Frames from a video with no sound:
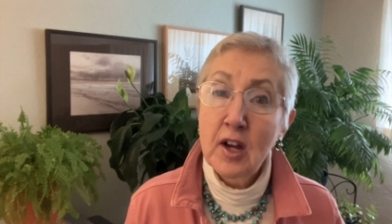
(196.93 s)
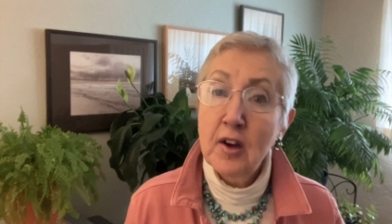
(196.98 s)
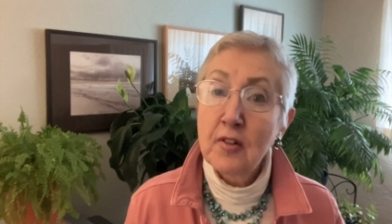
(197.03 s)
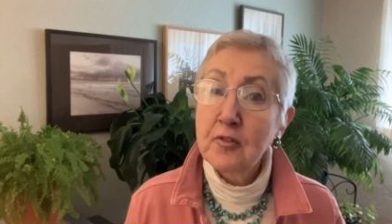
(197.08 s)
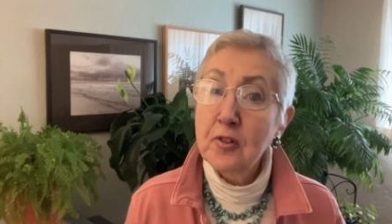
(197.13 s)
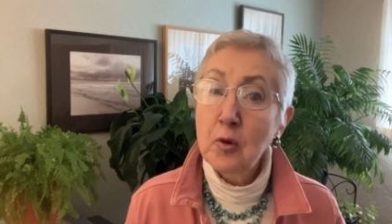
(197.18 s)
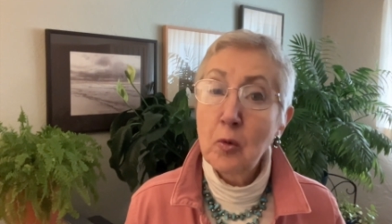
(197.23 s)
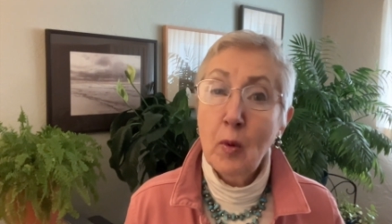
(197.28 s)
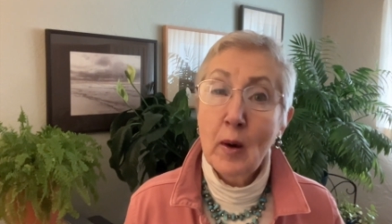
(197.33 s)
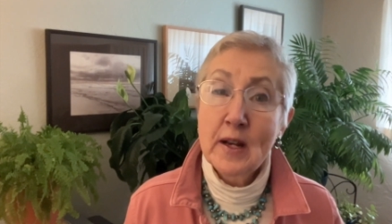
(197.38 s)

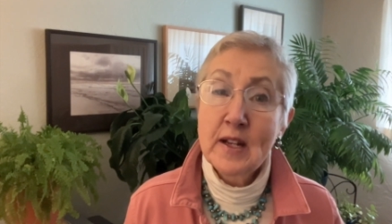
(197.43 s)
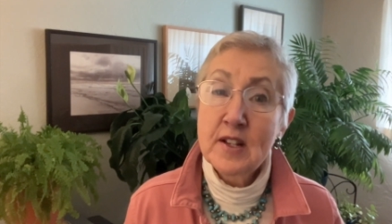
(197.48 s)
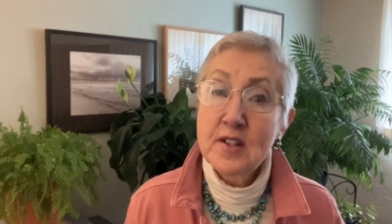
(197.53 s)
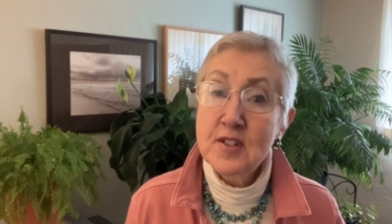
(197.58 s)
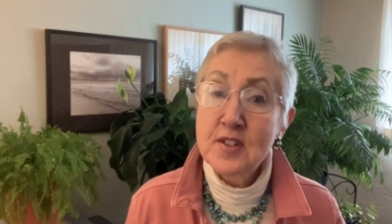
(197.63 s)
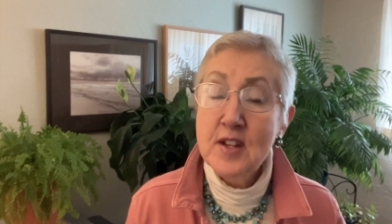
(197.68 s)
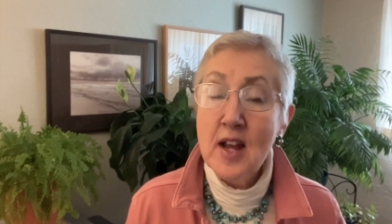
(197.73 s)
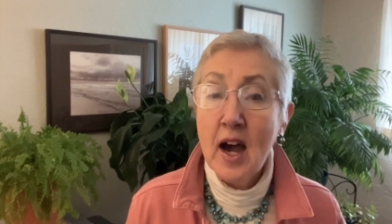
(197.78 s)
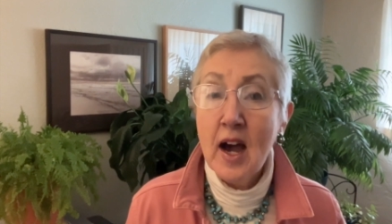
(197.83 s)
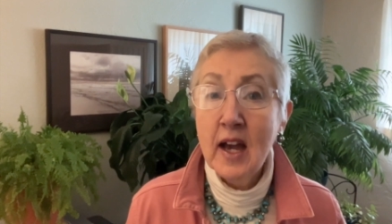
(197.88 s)
for what
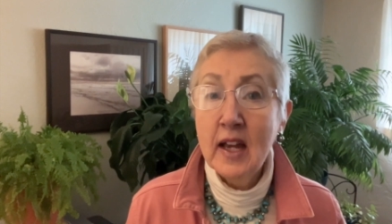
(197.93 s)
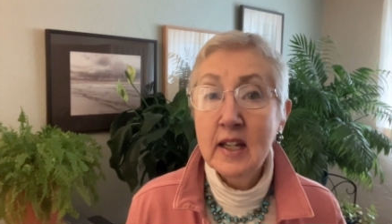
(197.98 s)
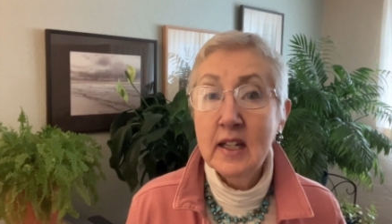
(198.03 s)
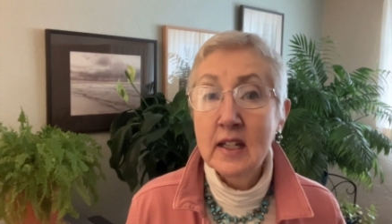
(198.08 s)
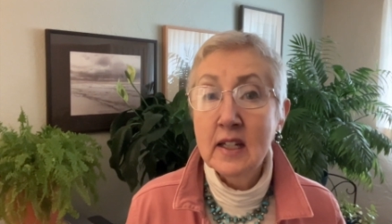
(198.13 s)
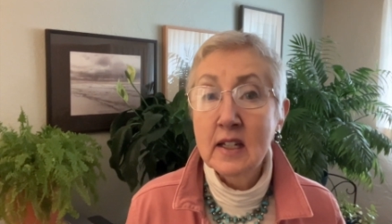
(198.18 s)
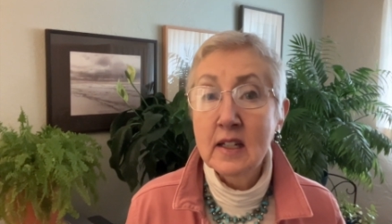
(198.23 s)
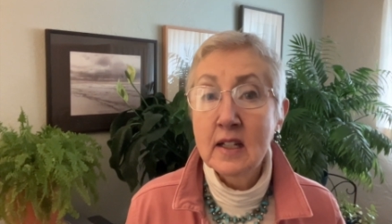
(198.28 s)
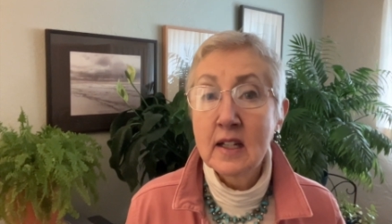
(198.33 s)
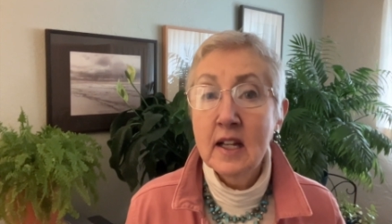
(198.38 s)
is
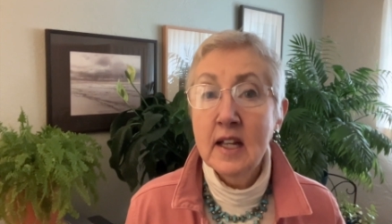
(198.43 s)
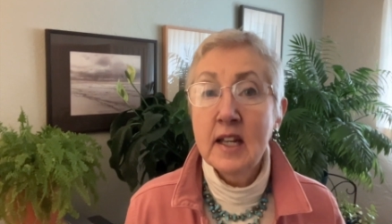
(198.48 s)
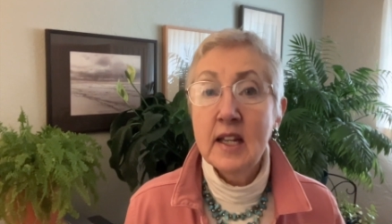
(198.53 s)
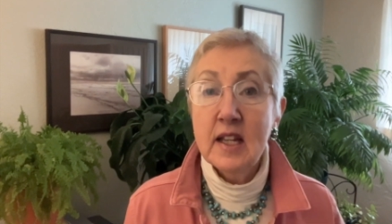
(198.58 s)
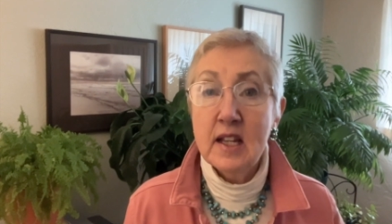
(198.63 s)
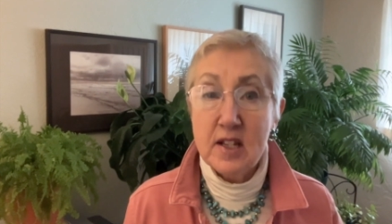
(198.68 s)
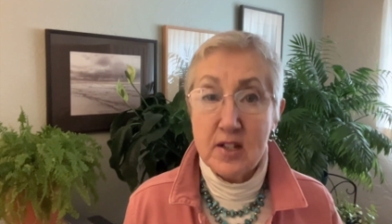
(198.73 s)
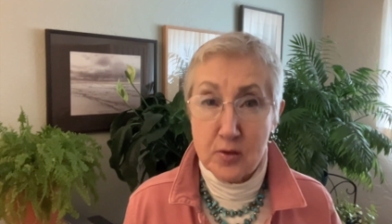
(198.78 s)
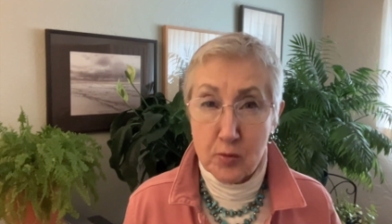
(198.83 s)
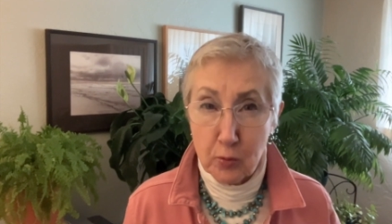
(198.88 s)
dying
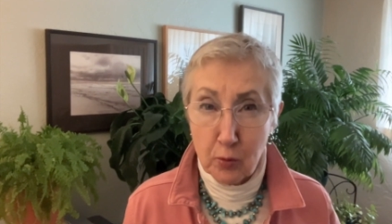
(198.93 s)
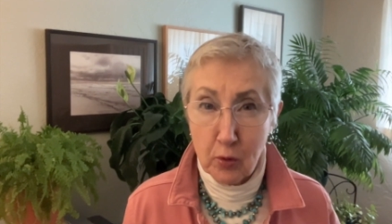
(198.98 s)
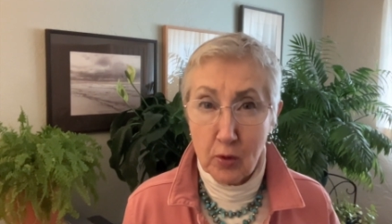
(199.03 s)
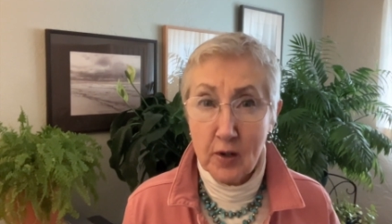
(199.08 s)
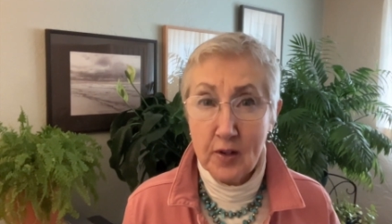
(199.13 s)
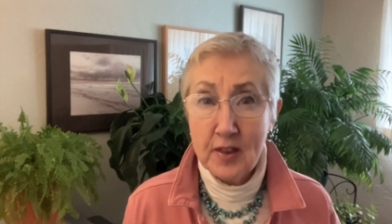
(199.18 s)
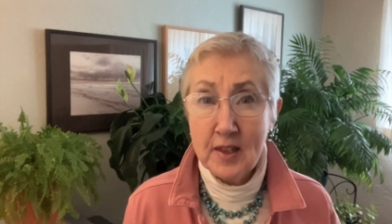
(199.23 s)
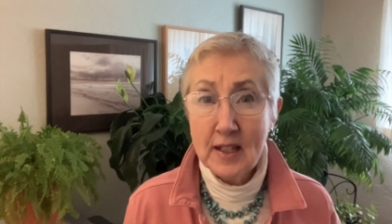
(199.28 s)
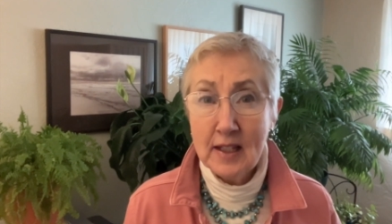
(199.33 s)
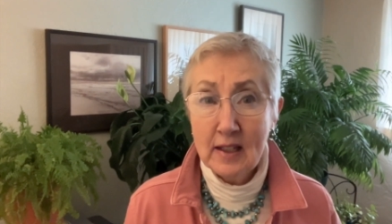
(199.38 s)
is
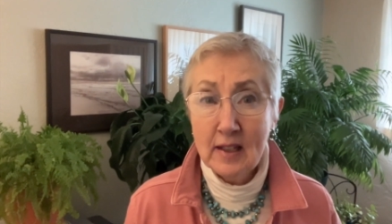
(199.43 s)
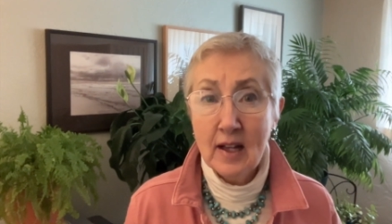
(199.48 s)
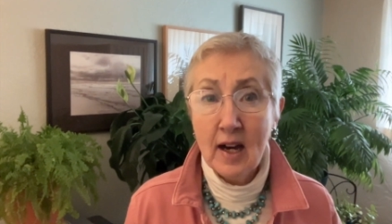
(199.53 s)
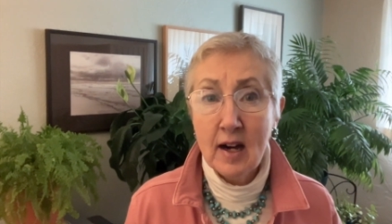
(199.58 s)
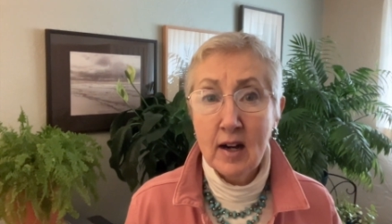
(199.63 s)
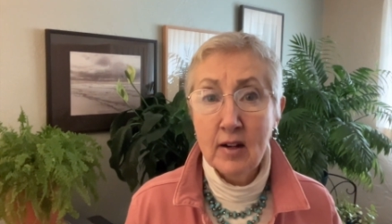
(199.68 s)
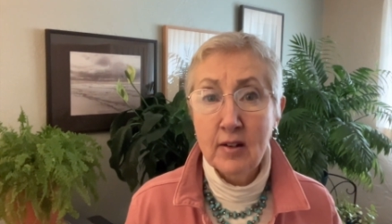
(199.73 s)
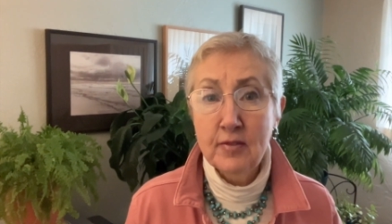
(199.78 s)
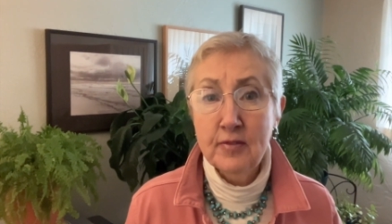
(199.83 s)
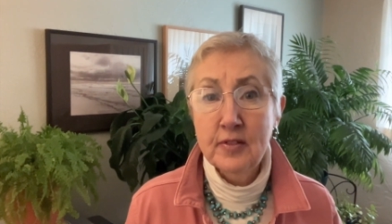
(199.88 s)
worthy
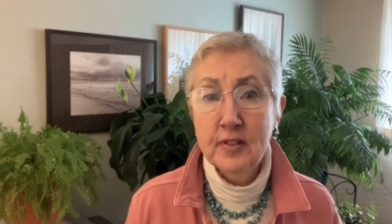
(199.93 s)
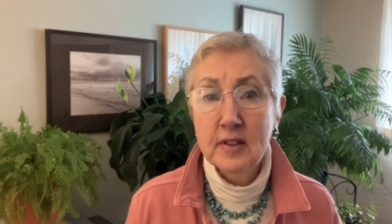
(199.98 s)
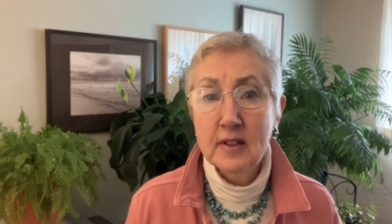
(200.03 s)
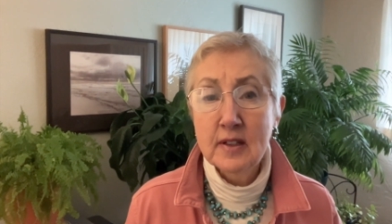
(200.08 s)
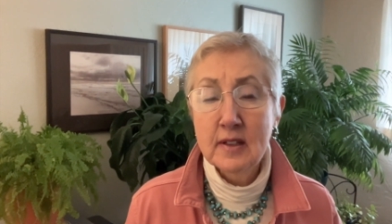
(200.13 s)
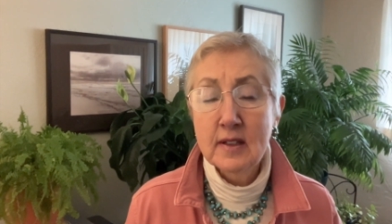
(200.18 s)
love.